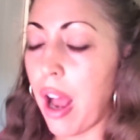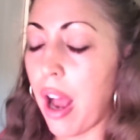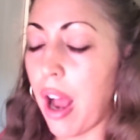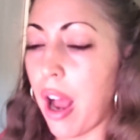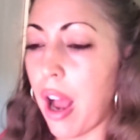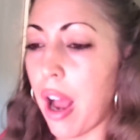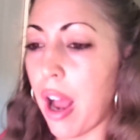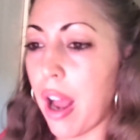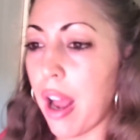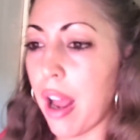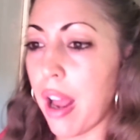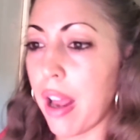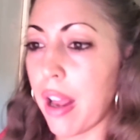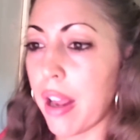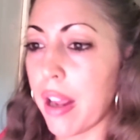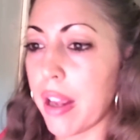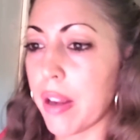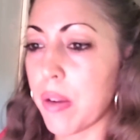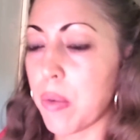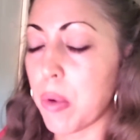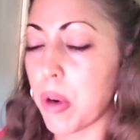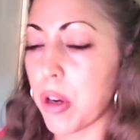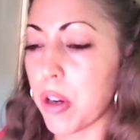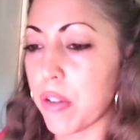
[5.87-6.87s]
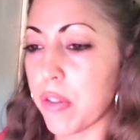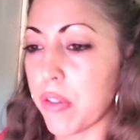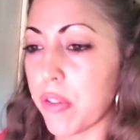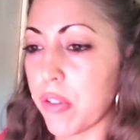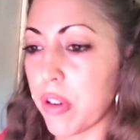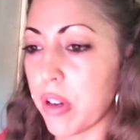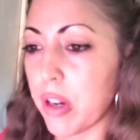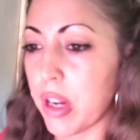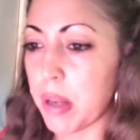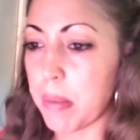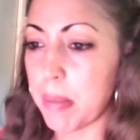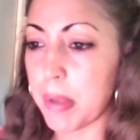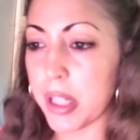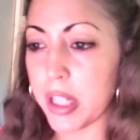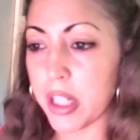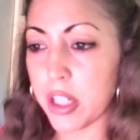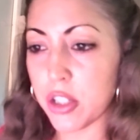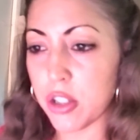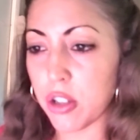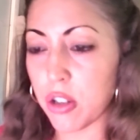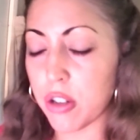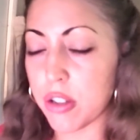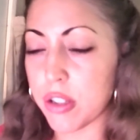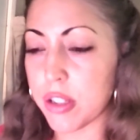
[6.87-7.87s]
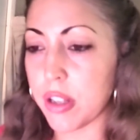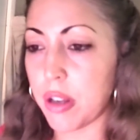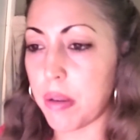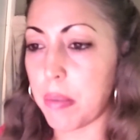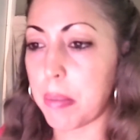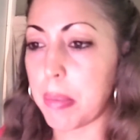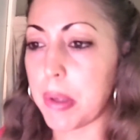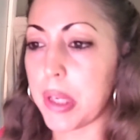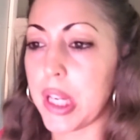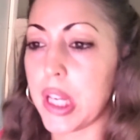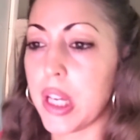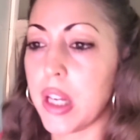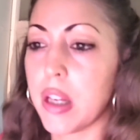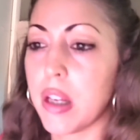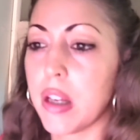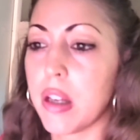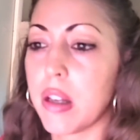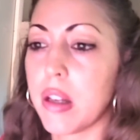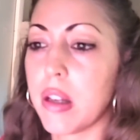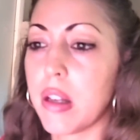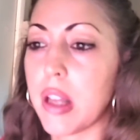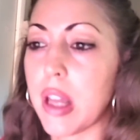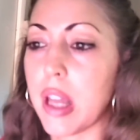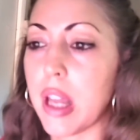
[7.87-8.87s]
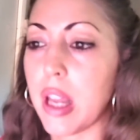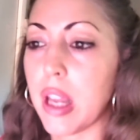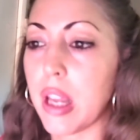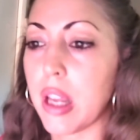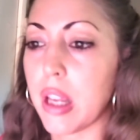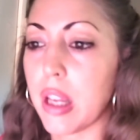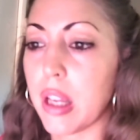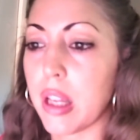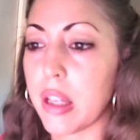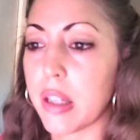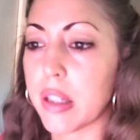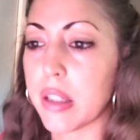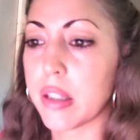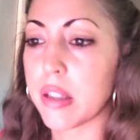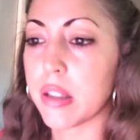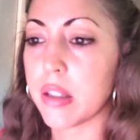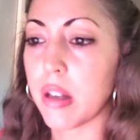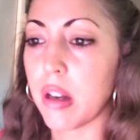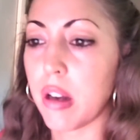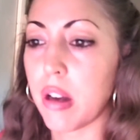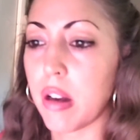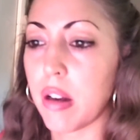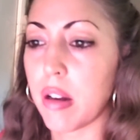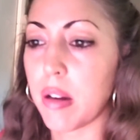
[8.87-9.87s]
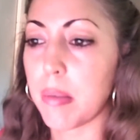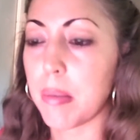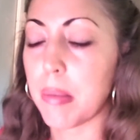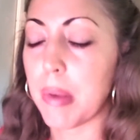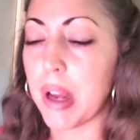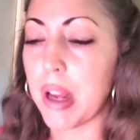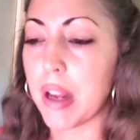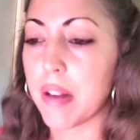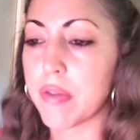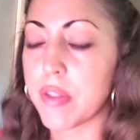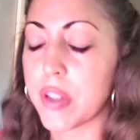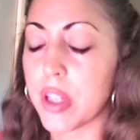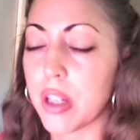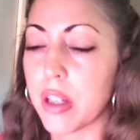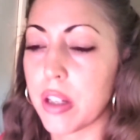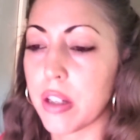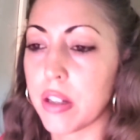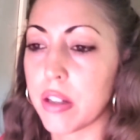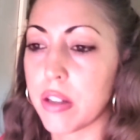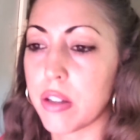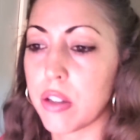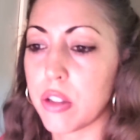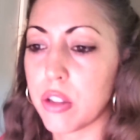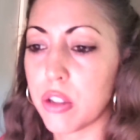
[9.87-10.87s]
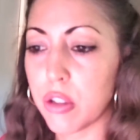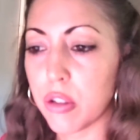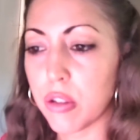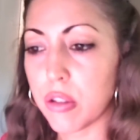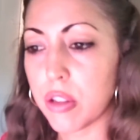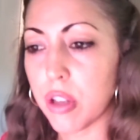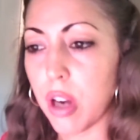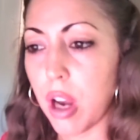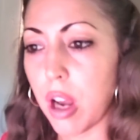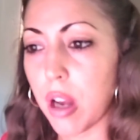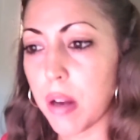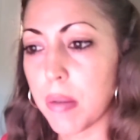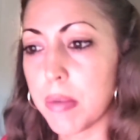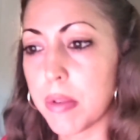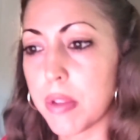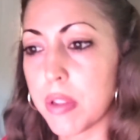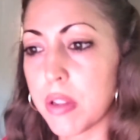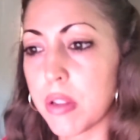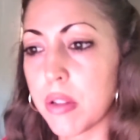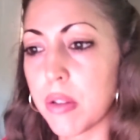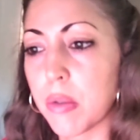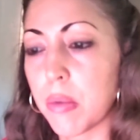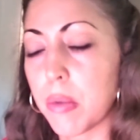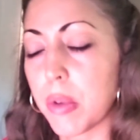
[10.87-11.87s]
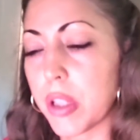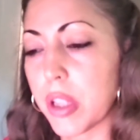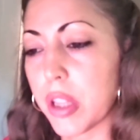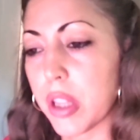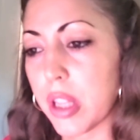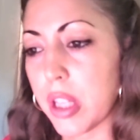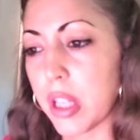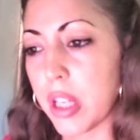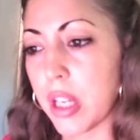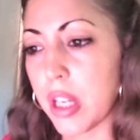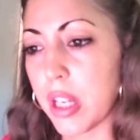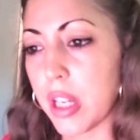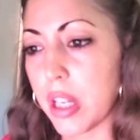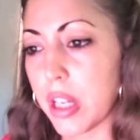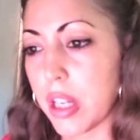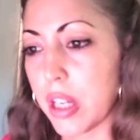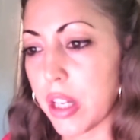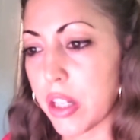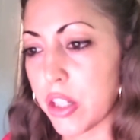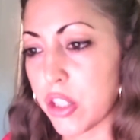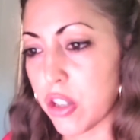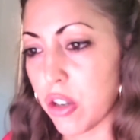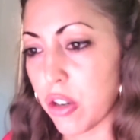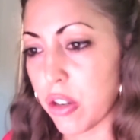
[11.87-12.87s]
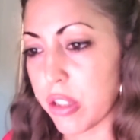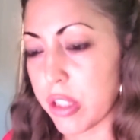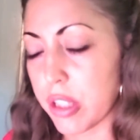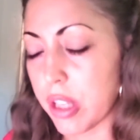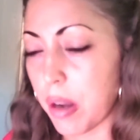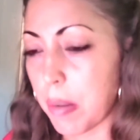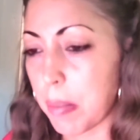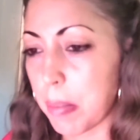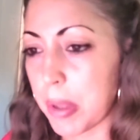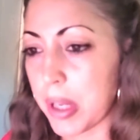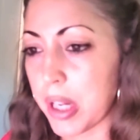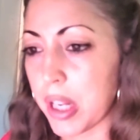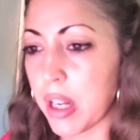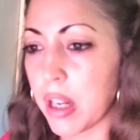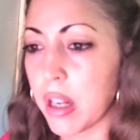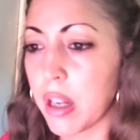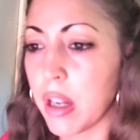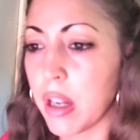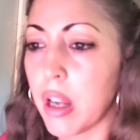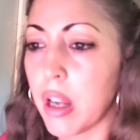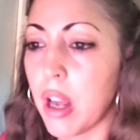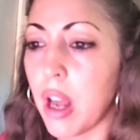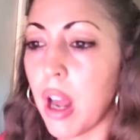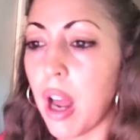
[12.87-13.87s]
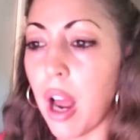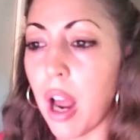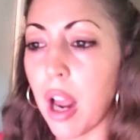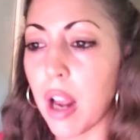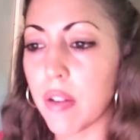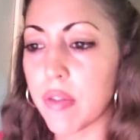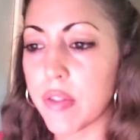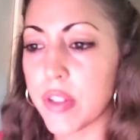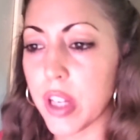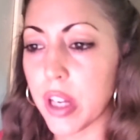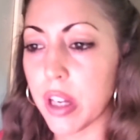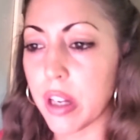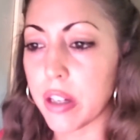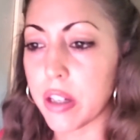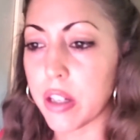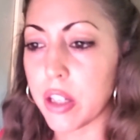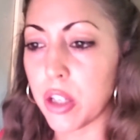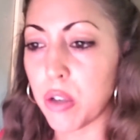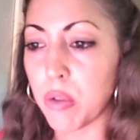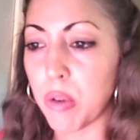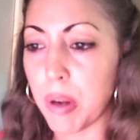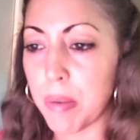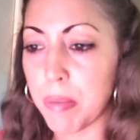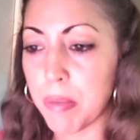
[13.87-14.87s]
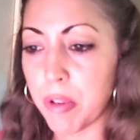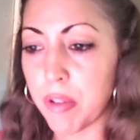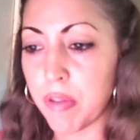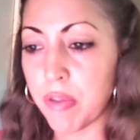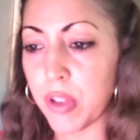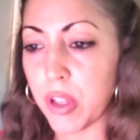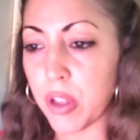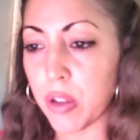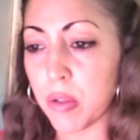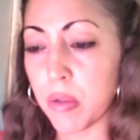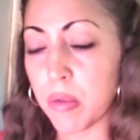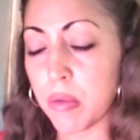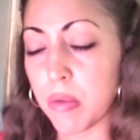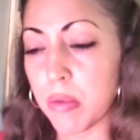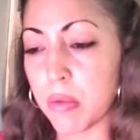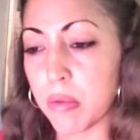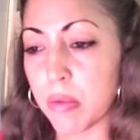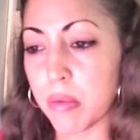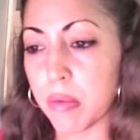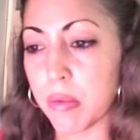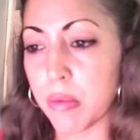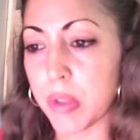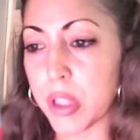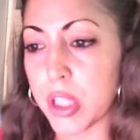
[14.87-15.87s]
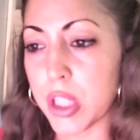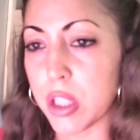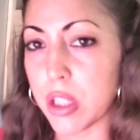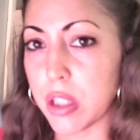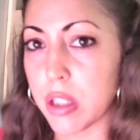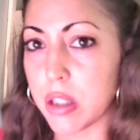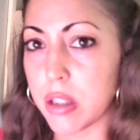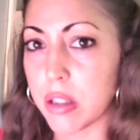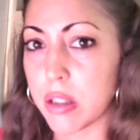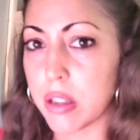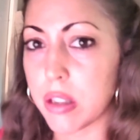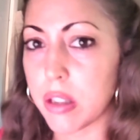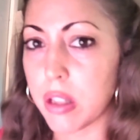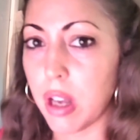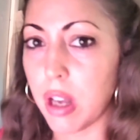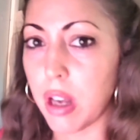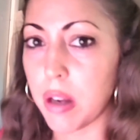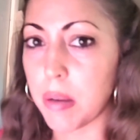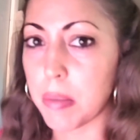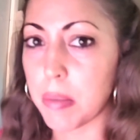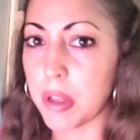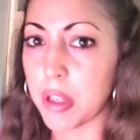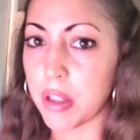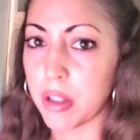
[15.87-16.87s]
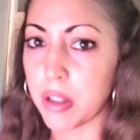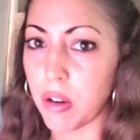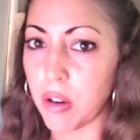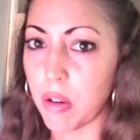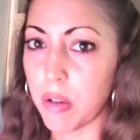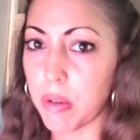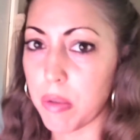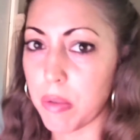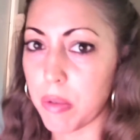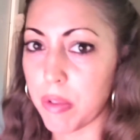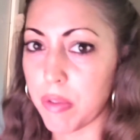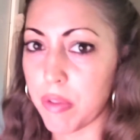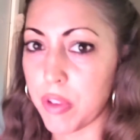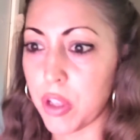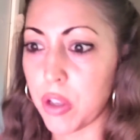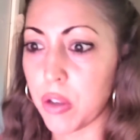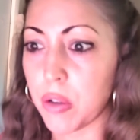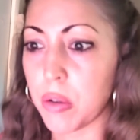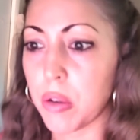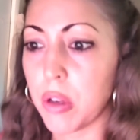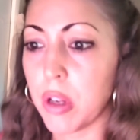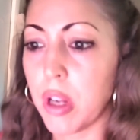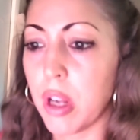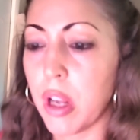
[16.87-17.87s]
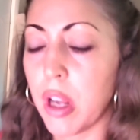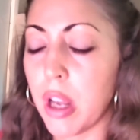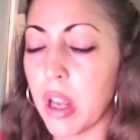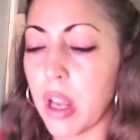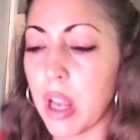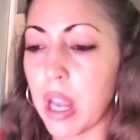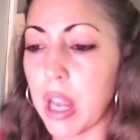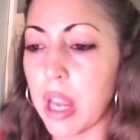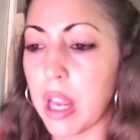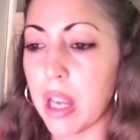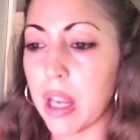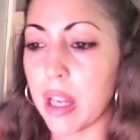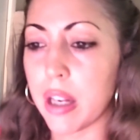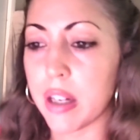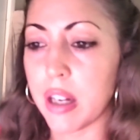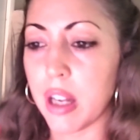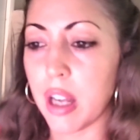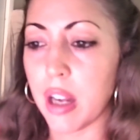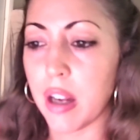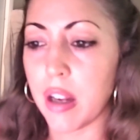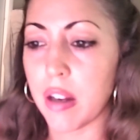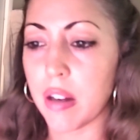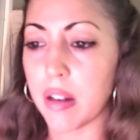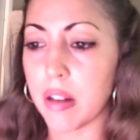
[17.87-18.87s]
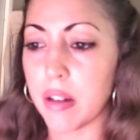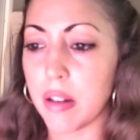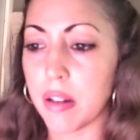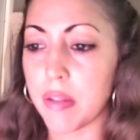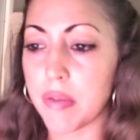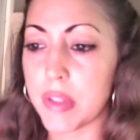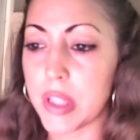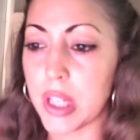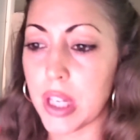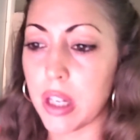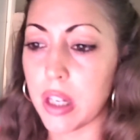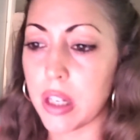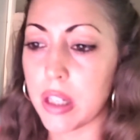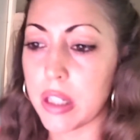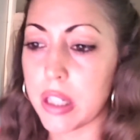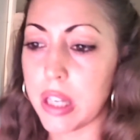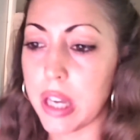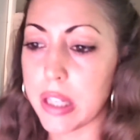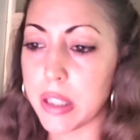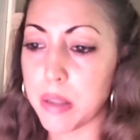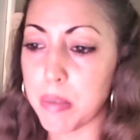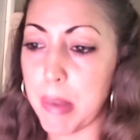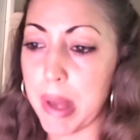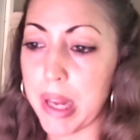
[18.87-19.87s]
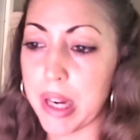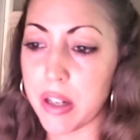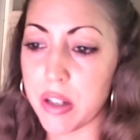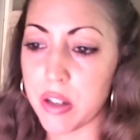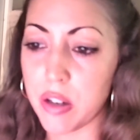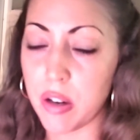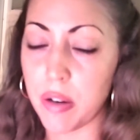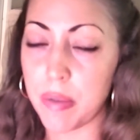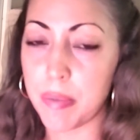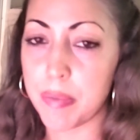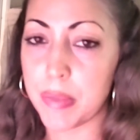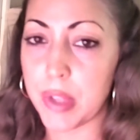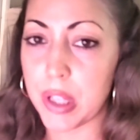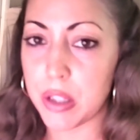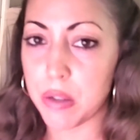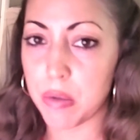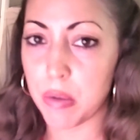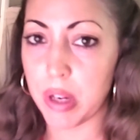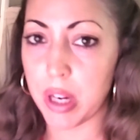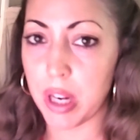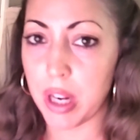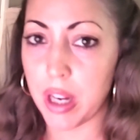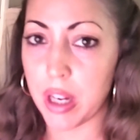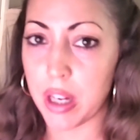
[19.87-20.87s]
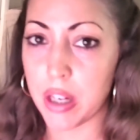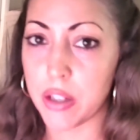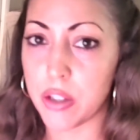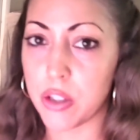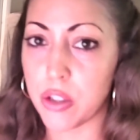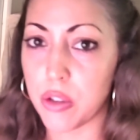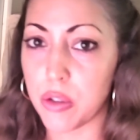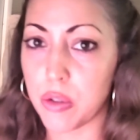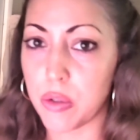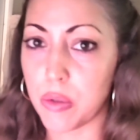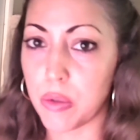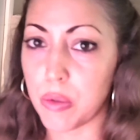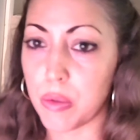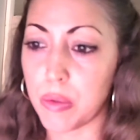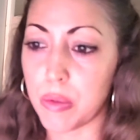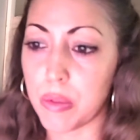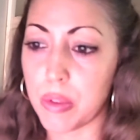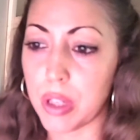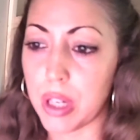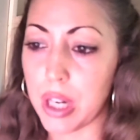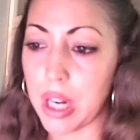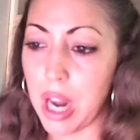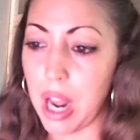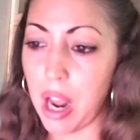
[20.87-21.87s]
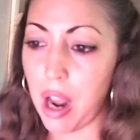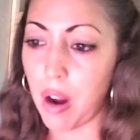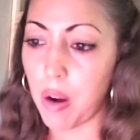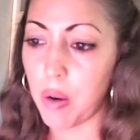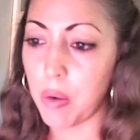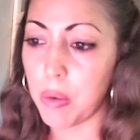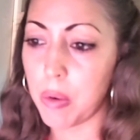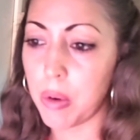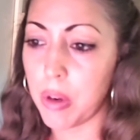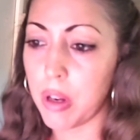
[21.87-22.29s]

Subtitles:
I work for a big insurance company, and I've done two jobs with the insurance company. I've done review, which is concurrent review, and I have done case manager. That's what I do now.